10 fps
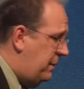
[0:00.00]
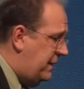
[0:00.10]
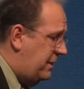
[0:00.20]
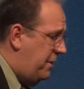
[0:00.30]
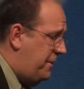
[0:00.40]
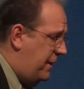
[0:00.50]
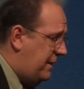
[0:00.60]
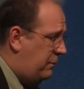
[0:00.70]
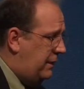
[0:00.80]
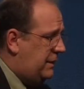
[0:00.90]
But the other
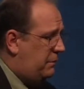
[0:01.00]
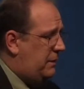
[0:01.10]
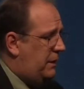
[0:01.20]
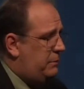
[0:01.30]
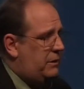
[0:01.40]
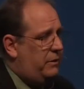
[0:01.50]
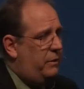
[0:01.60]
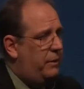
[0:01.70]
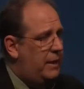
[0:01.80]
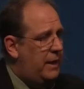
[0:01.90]
thing that we sometimes
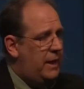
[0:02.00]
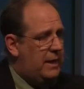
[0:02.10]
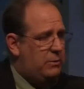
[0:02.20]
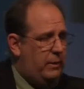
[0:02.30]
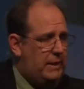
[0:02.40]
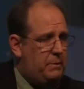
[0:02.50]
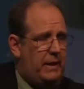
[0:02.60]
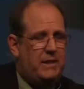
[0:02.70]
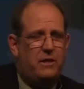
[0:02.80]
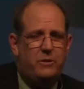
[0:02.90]
do is we
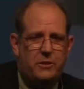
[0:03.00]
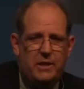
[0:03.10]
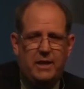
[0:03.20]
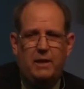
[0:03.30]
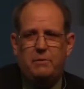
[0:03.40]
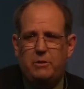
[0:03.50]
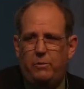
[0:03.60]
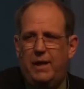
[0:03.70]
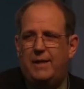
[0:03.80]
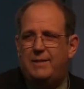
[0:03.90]
expect others to come
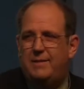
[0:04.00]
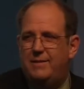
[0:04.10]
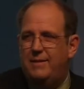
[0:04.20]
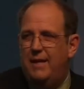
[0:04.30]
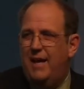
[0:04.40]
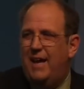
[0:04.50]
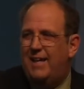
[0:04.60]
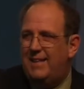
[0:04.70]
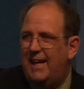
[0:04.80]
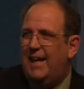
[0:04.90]
to us.
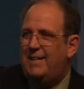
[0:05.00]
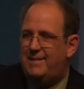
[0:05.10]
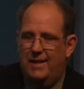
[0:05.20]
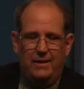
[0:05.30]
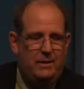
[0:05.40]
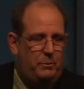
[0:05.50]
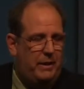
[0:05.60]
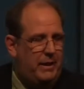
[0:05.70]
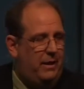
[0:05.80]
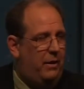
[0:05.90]
And like I said a little
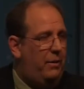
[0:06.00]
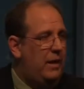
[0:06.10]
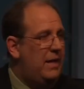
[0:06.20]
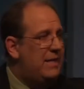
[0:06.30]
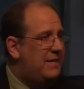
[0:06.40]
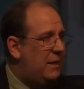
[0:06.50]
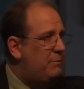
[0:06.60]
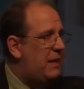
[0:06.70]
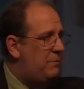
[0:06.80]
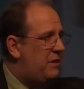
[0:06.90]
bit ago,
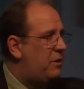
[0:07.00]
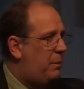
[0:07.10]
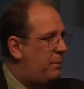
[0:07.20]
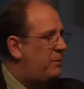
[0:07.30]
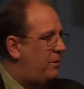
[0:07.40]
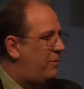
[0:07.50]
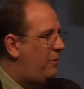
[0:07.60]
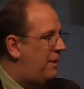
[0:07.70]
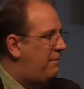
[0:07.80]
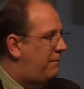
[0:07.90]
sometimes other people don't
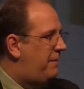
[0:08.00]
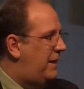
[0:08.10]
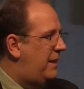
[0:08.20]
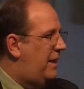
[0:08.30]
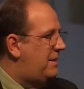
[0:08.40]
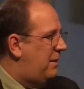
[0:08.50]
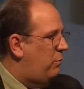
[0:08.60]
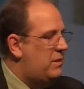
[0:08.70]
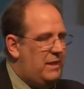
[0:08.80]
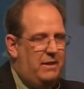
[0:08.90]
know they've offended us,
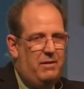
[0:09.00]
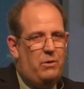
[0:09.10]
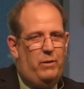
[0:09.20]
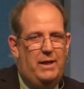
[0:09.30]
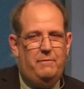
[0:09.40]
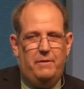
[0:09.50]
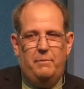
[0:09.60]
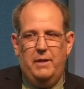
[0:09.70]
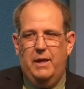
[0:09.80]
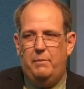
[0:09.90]
and we're sitting around waiting for
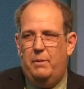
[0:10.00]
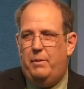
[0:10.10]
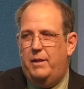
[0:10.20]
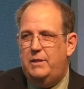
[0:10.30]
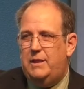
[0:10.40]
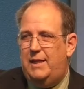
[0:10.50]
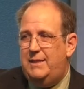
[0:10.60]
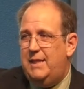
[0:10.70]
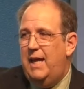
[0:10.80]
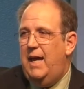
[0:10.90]
them to come and
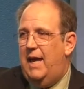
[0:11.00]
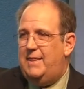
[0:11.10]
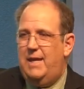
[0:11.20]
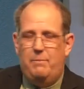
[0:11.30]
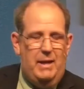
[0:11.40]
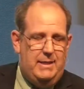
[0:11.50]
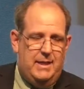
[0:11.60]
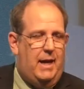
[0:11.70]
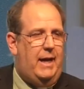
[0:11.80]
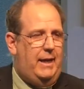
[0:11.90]
apologize, and they may
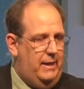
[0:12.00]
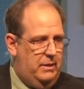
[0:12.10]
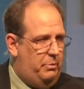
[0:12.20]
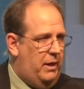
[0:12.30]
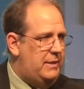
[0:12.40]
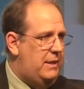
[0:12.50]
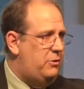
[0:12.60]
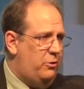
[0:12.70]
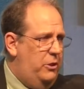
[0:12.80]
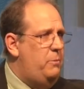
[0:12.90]
die in the
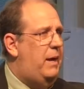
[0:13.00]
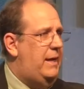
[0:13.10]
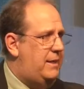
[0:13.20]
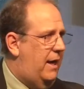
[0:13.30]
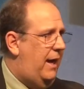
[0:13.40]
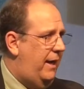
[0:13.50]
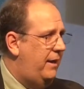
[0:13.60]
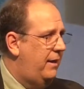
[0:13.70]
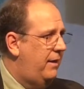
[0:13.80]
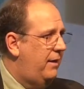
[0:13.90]
process, or you might
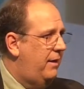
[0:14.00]
die.